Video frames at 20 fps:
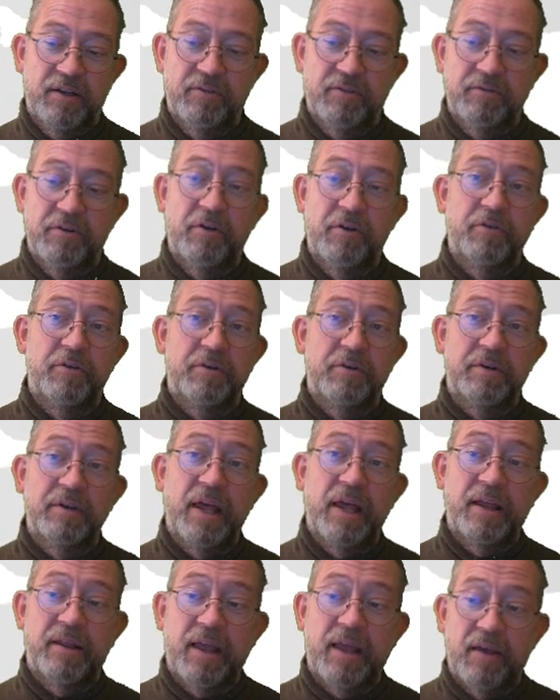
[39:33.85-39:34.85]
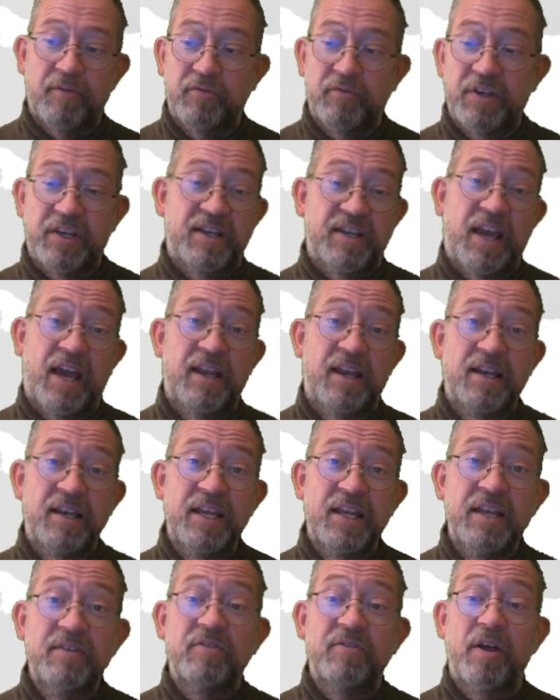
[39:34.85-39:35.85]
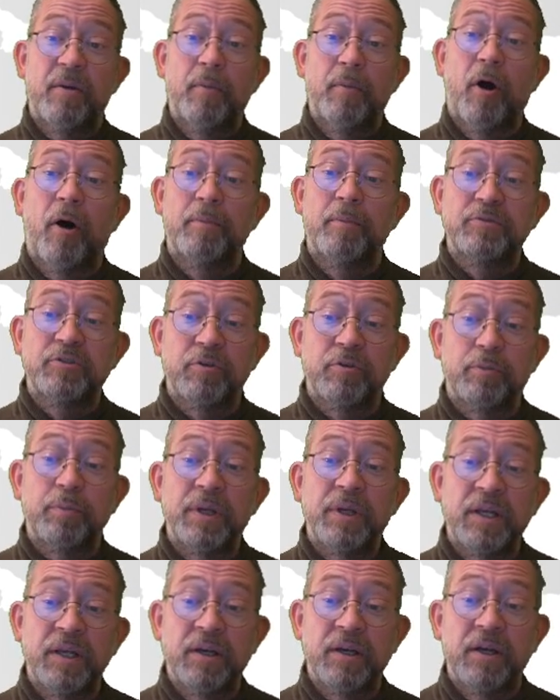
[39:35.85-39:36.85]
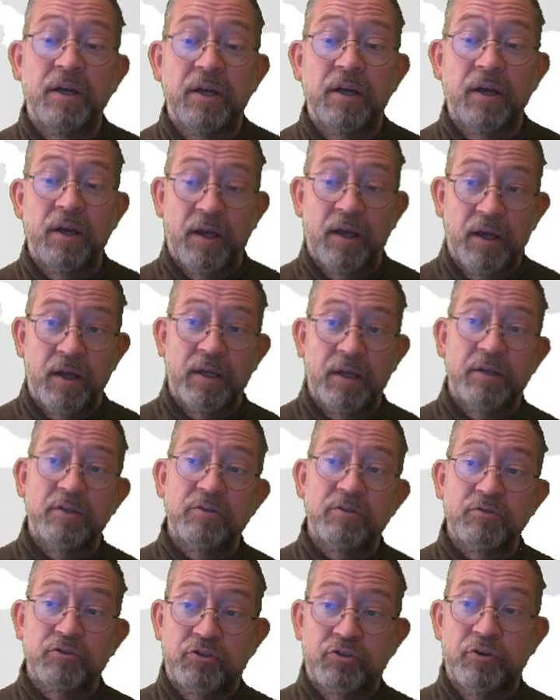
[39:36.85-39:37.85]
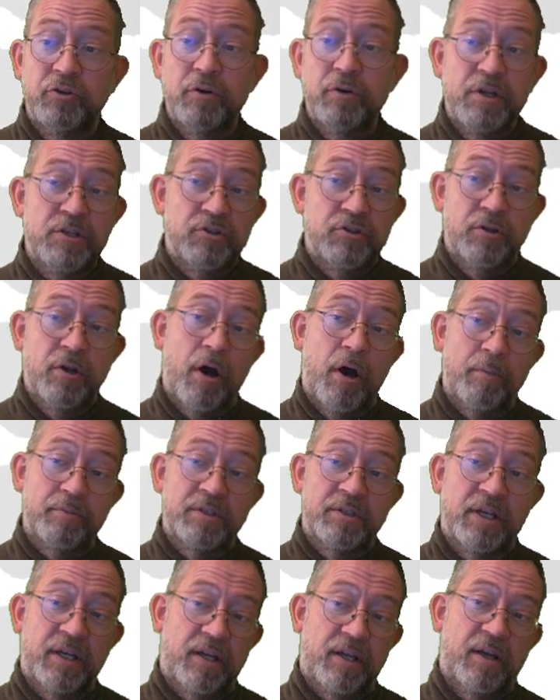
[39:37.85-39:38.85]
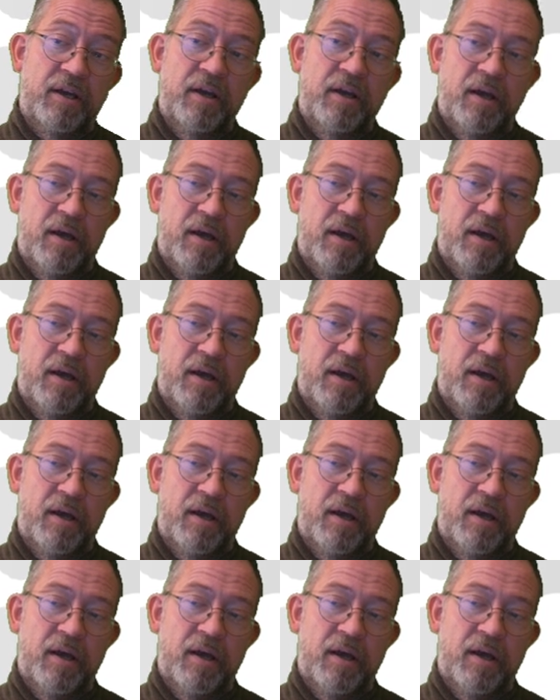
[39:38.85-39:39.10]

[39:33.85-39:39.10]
You know, they, they, we can leave them up to be truly synoptic.